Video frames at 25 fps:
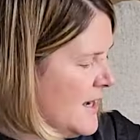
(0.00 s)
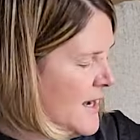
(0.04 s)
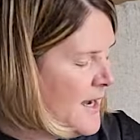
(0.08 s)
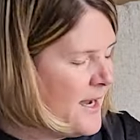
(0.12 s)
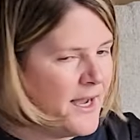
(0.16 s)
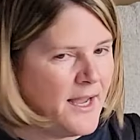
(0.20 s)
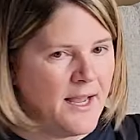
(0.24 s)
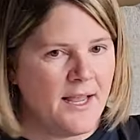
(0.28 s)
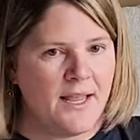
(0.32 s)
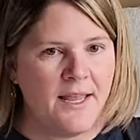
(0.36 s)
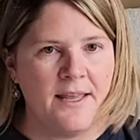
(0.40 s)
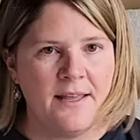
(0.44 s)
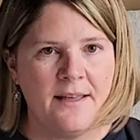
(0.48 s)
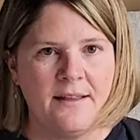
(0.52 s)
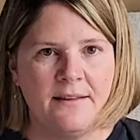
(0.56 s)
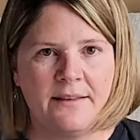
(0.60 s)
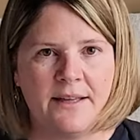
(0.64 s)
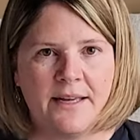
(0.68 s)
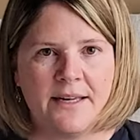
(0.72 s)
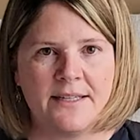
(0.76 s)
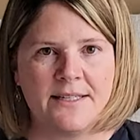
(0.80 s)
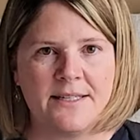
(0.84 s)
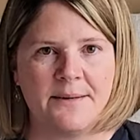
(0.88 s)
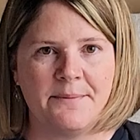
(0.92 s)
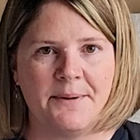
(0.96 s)
I
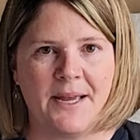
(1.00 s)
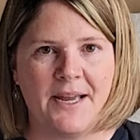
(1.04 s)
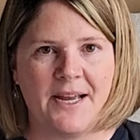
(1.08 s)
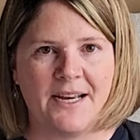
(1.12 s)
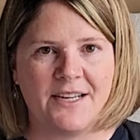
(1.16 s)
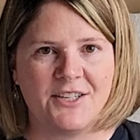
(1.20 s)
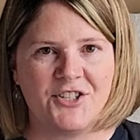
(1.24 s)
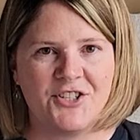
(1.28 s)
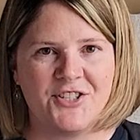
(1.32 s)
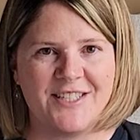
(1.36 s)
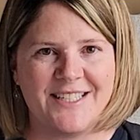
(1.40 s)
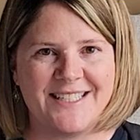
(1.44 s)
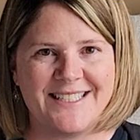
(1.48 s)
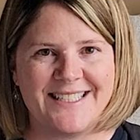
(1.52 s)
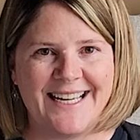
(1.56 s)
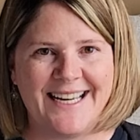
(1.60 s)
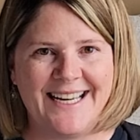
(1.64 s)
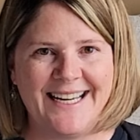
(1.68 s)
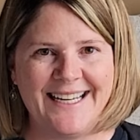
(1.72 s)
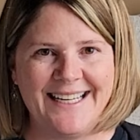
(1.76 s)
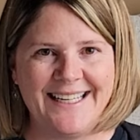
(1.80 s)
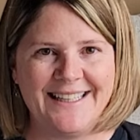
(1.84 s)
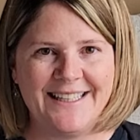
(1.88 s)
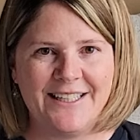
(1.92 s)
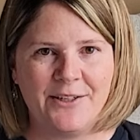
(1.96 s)
like to pack just a
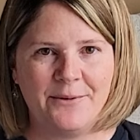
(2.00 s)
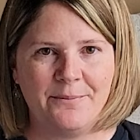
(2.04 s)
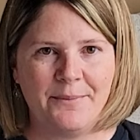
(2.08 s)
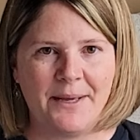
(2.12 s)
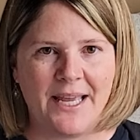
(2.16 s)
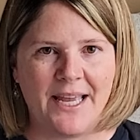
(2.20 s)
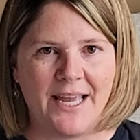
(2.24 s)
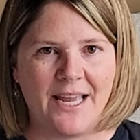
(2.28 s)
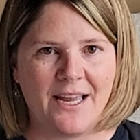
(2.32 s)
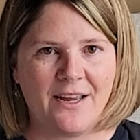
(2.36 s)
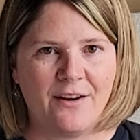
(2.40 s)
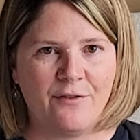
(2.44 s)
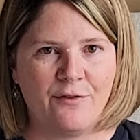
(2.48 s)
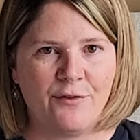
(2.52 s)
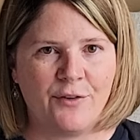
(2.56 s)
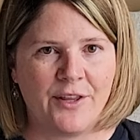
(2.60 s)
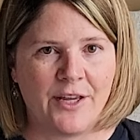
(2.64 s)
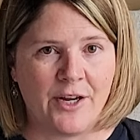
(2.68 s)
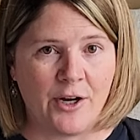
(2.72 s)
tiny little bag for the